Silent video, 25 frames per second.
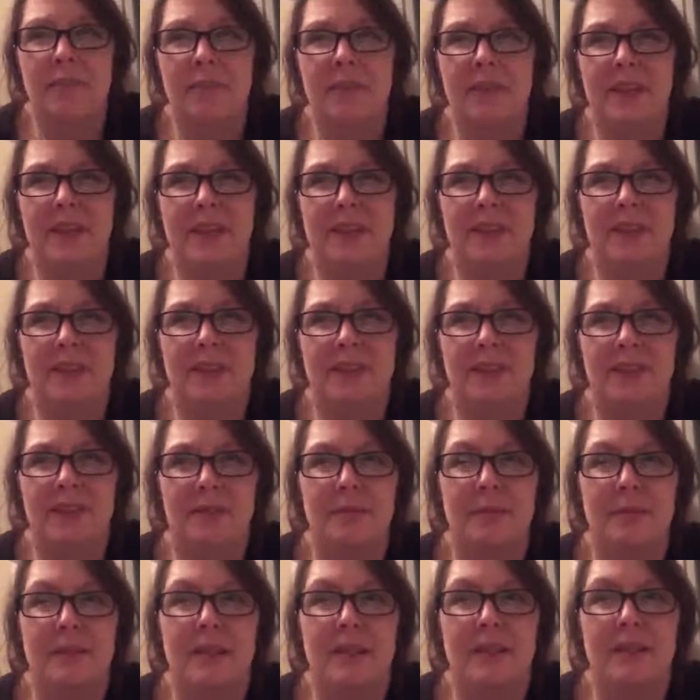It can also
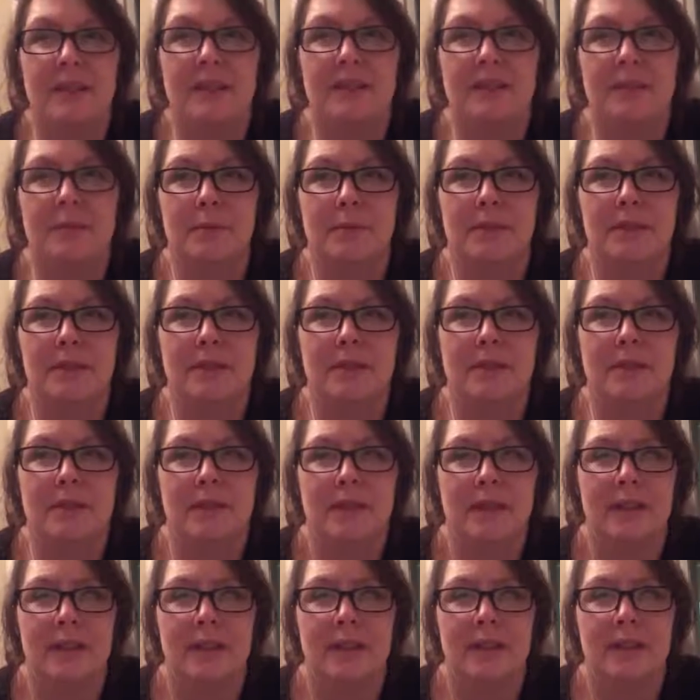mean that someone's
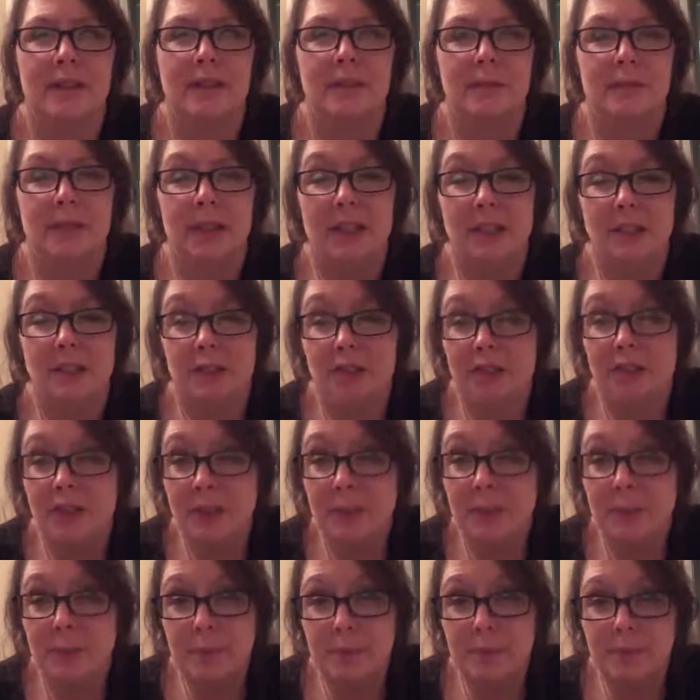being
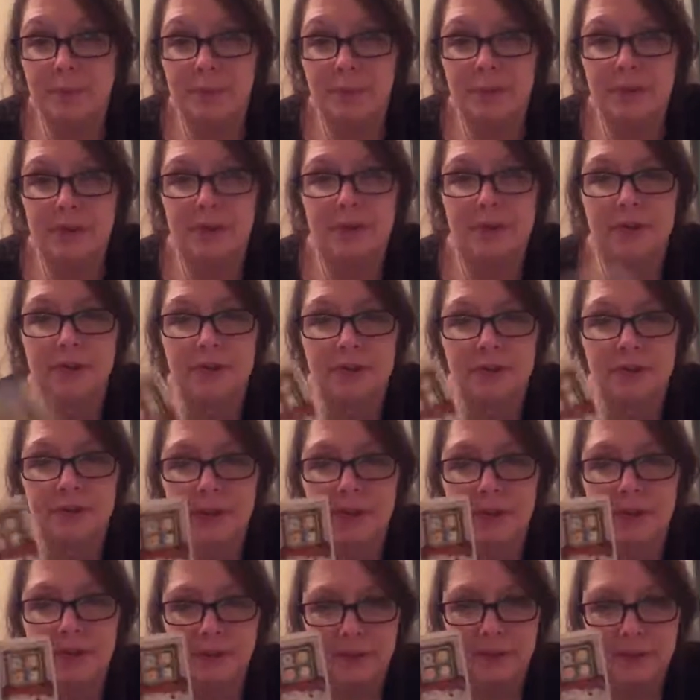cheap or just a
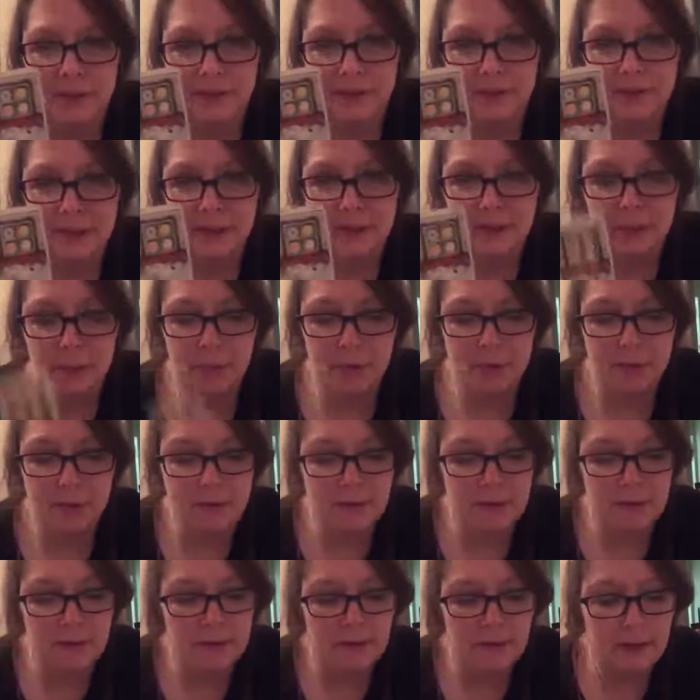fear of losing the
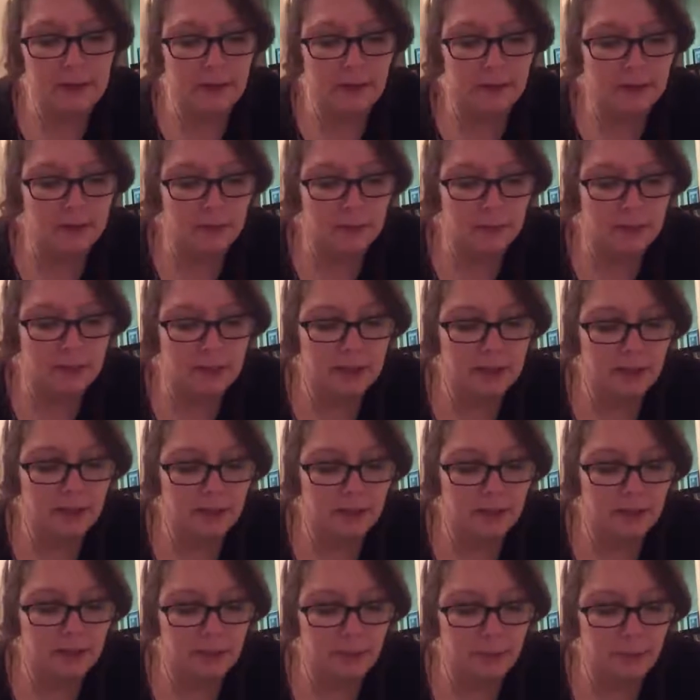person that you're in the
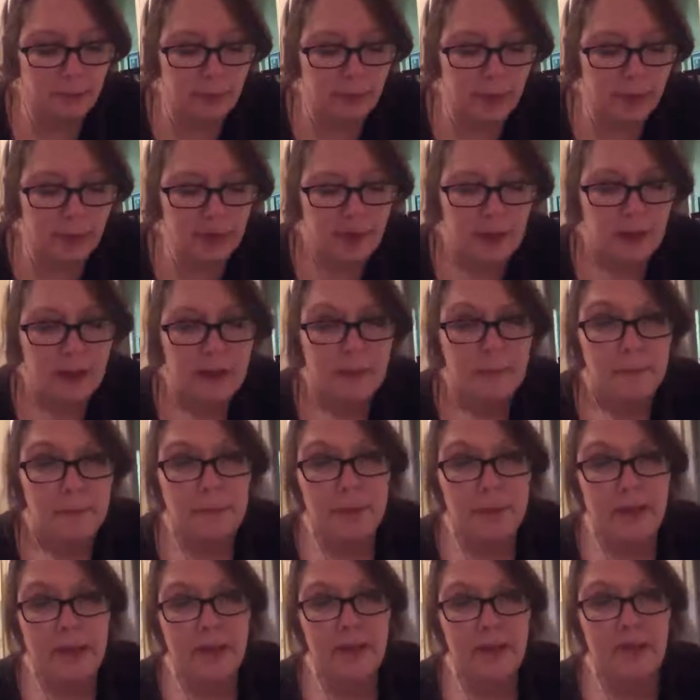relationship with.
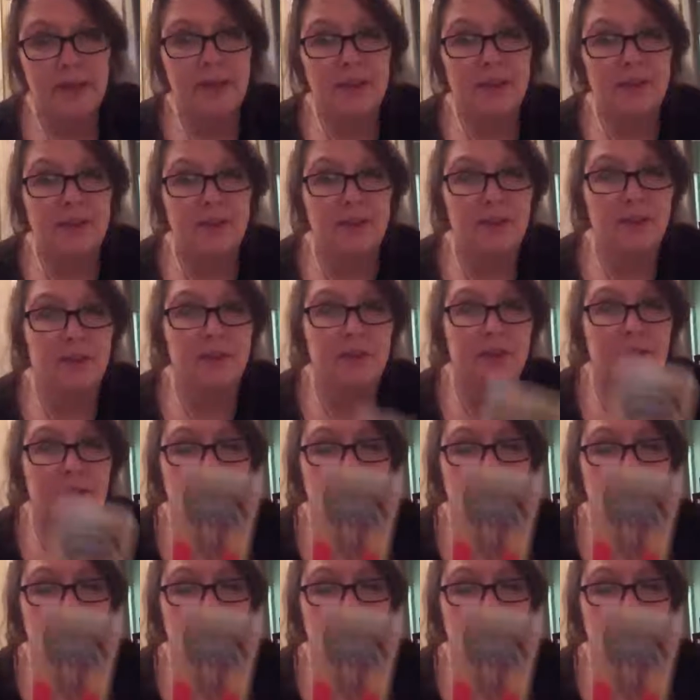Now, this shows you